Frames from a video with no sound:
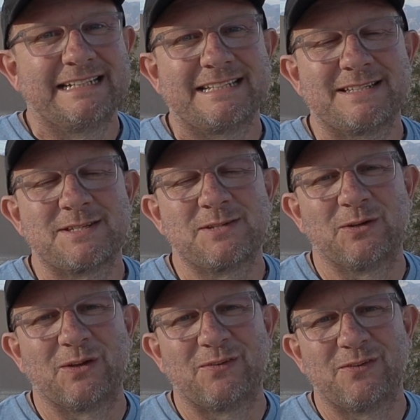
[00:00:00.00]
This is
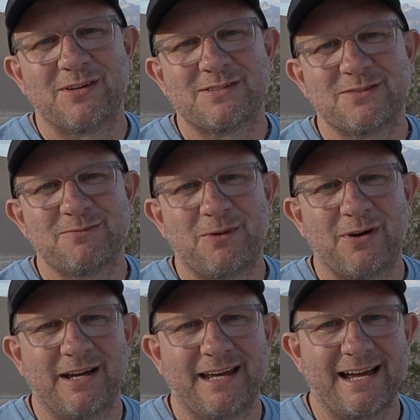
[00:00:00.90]
sort of the first of
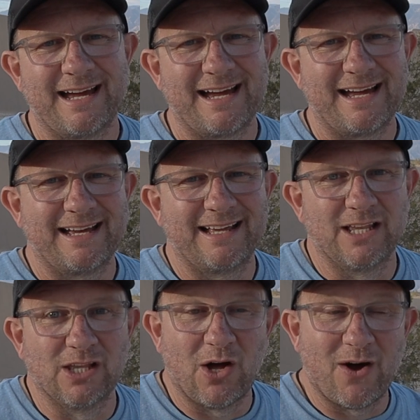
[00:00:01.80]
my
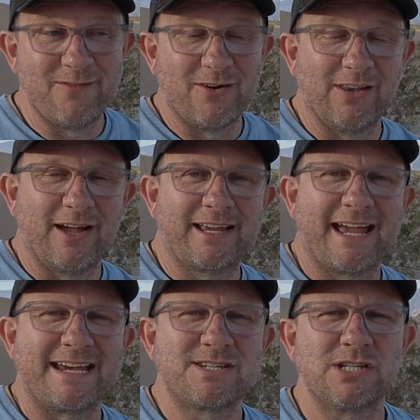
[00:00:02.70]
live on
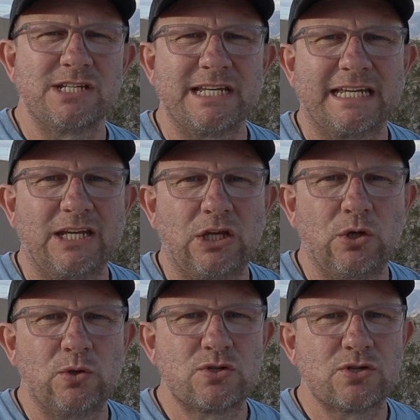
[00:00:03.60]
location
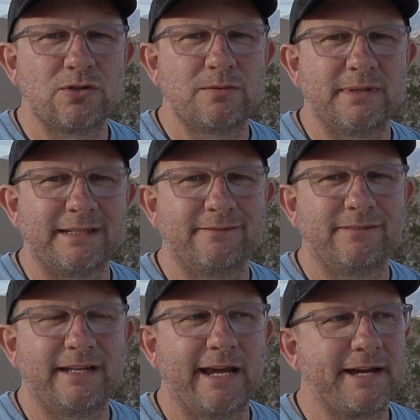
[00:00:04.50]
YouTube
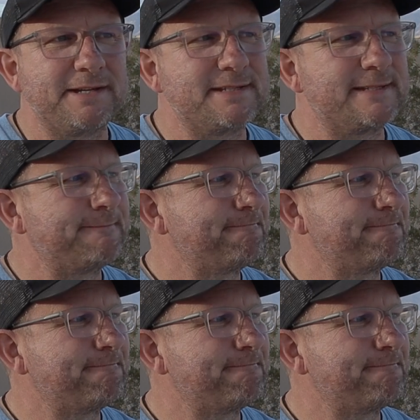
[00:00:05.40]
videos.